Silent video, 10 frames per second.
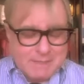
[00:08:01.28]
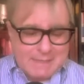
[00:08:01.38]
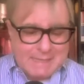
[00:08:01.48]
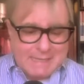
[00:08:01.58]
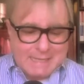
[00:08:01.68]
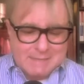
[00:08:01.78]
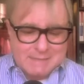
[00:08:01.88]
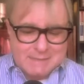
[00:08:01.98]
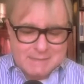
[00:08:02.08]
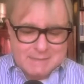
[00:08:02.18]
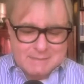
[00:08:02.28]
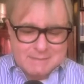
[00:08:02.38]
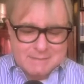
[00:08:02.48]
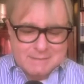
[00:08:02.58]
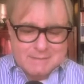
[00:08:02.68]
and
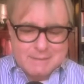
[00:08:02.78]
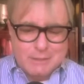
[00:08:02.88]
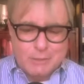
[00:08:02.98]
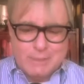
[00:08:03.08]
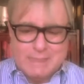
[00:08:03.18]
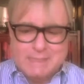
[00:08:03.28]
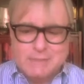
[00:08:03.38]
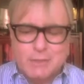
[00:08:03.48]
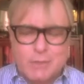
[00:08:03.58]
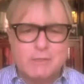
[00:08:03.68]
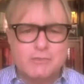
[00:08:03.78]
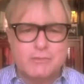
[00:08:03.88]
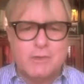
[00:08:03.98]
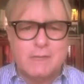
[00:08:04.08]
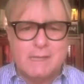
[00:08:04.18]
he's going
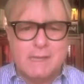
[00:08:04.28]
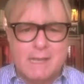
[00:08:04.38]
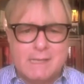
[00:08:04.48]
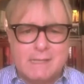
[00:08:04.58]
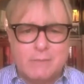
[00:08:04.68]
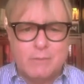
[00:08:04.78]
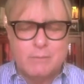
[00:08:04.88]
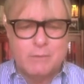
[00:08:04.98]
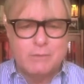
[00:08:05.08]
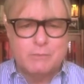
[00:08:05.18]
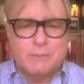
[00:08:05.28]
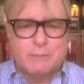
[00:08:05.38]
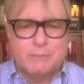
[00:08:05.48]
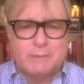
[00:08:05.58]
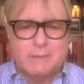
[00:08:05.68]
strong at 90, where most
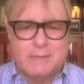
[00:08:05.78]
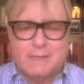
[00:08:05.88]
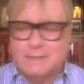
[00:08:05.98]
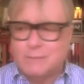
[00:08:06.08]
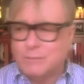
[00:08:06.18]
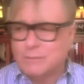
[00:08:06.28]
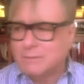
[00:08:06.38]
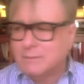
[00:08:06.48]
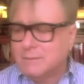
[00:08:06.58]
people at 90 were